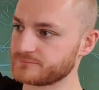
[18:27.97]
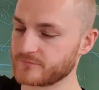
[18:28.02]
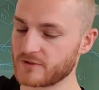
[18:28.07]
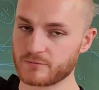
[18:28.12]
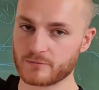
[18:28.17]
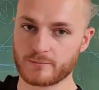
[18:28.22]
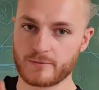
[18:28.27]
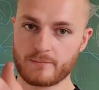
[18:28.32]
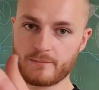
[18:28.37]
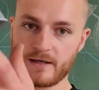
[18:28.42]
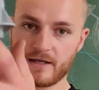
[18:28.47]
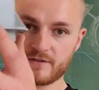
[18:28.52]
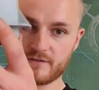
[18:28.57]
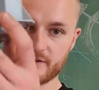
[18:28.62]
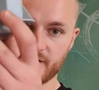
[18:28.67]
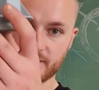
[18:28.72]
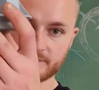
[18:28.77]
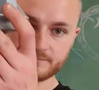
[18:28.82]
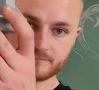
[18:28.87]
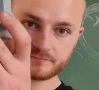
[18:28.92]
it would be
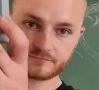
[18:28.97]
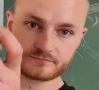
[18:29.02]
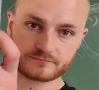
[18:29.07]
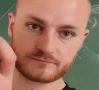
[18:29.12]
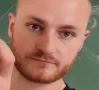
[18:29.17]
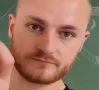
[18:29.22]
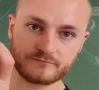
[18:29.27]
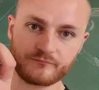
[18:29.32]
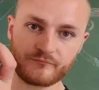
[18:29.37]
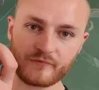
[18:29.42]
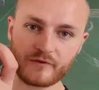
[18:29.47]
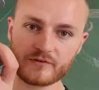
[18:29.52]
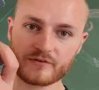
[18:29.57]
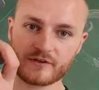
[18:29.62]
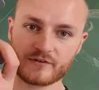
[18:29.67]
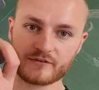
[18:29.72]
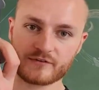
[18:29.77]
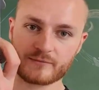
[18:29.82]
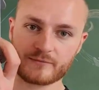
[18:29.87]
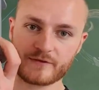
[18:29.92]
better to
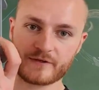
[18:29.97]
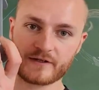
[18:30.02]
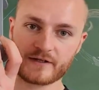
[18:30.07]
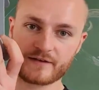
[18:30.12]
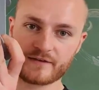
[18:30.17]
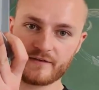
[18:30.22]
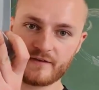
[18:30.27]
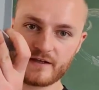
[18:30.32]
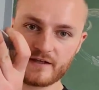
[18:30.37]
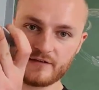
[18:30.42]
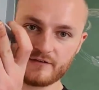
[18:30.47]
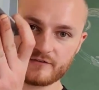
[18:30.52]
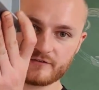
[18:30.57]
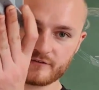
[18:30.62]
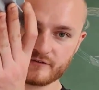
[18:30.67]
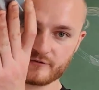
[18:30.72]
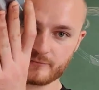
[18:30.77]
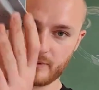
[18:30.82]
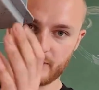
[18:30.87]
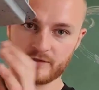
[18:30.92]
have something like this
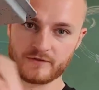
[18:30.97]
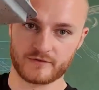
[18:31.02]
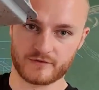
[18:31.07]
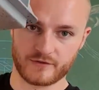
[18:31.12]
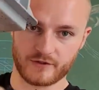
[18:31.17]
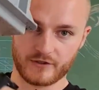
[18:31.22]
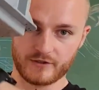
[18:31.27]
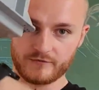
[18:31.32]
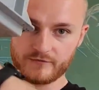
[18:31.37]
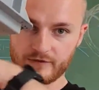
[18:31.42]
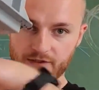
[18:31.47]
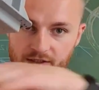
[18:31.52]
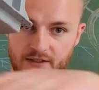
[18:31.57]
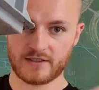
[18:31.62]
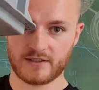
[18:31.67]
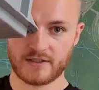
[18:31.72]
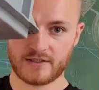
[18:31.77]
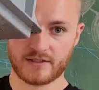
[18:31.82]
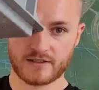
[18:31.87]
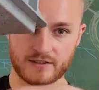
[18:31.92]
suspended over
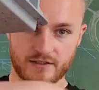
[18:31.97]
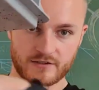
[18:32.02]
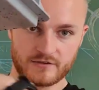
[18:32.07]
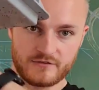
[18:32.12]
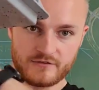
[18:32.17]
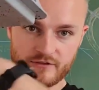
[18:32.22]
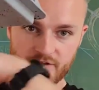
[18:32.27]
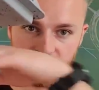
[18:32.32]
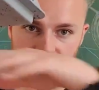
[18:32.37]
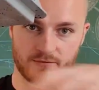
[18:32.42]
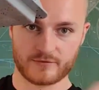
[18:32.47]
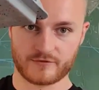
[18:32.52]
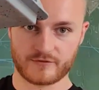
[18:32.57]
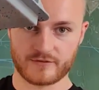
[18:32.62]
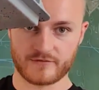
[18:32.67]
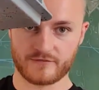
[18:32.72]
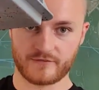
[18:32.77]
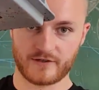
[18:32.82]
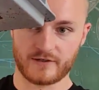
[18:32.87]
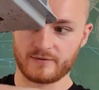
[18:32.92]
a continuously
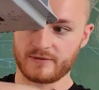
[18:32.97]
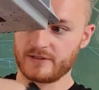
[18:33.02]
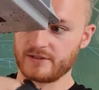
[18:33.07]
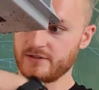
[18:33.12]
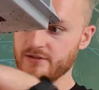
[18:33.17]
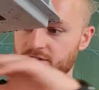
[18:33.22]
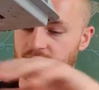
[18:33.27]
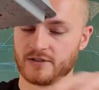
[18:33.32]
flowing